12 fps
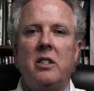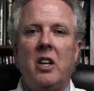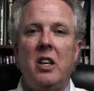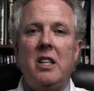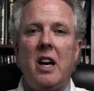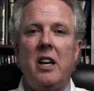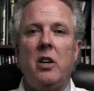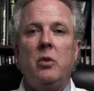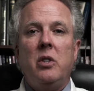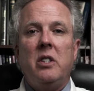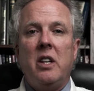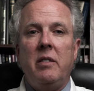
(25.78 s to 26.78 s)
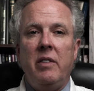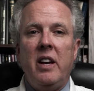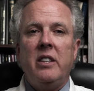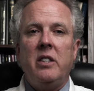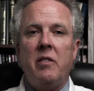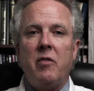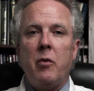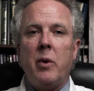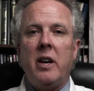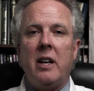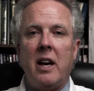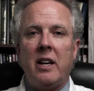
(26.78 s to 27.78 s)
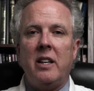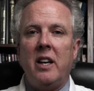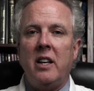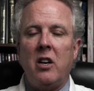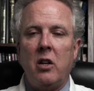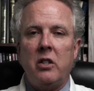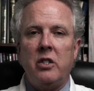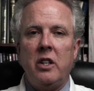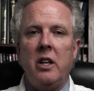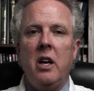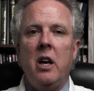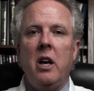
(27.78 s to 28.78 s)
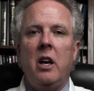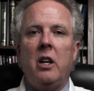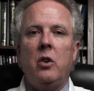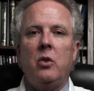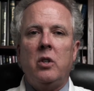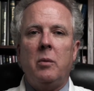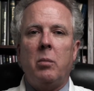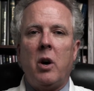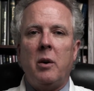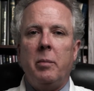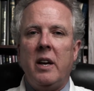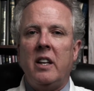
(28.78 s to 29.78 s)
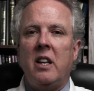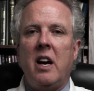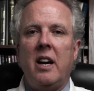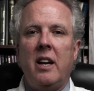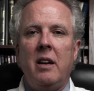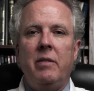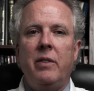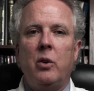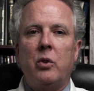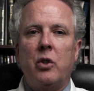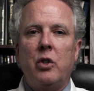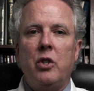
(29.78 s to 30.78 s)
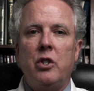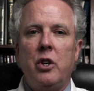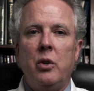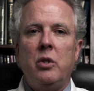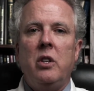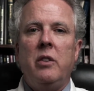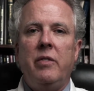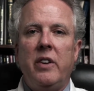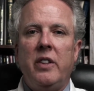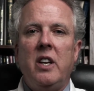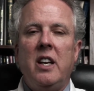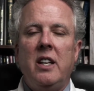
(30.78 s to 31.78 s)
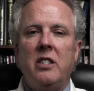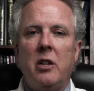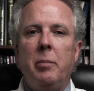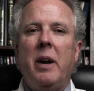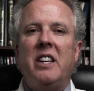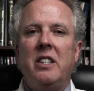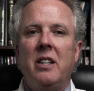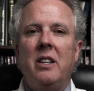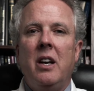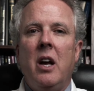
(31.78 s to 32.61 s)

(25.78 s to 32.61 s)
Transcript: SkinTyte uses advanced infrared light technology using broadband light and filters chosen to fit the needs of the patient.